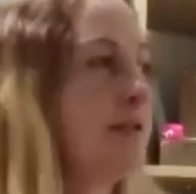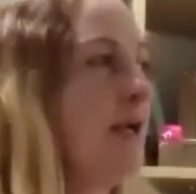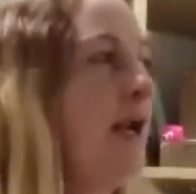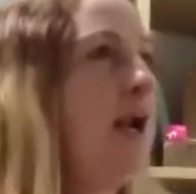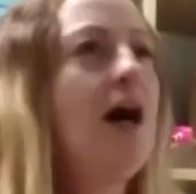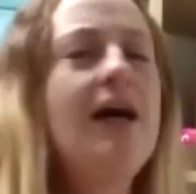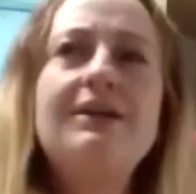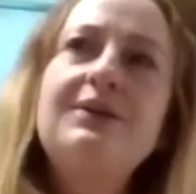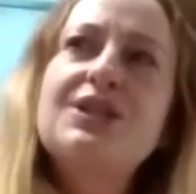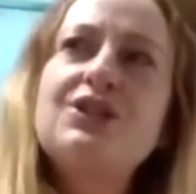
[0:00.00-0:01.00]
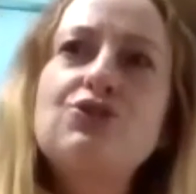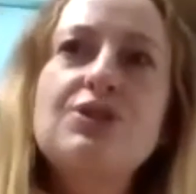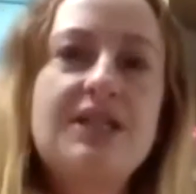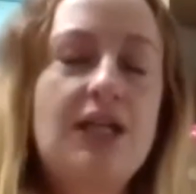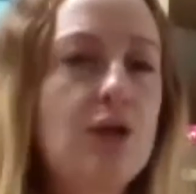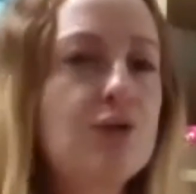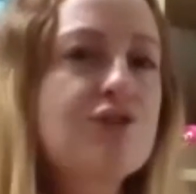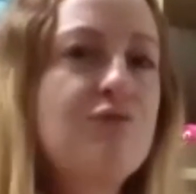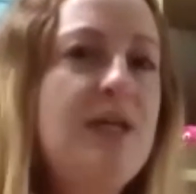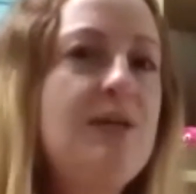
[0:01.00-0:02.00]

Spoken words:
And it was interesting, lots of